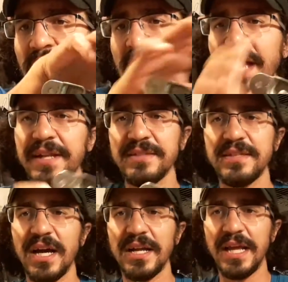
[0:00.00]
and it's
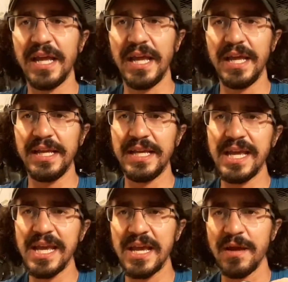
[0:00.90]
got a
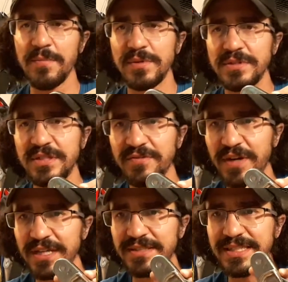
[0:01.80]
cam
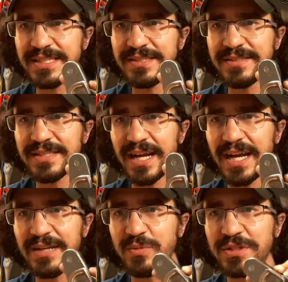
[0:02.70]
device
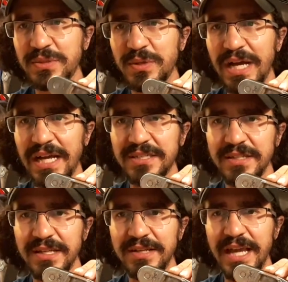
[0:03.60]
inside, which will
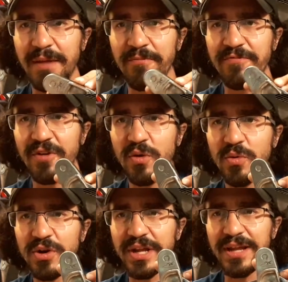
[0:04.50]
actually cam
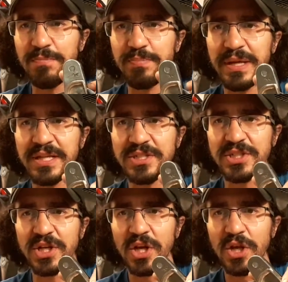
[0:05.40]
forward and
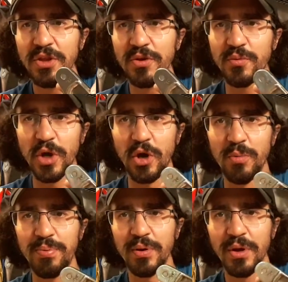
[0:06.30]
pinch the
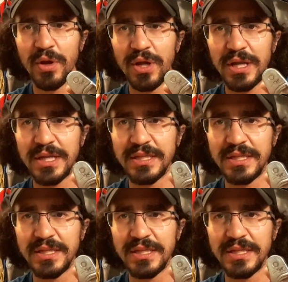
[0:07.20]
rope in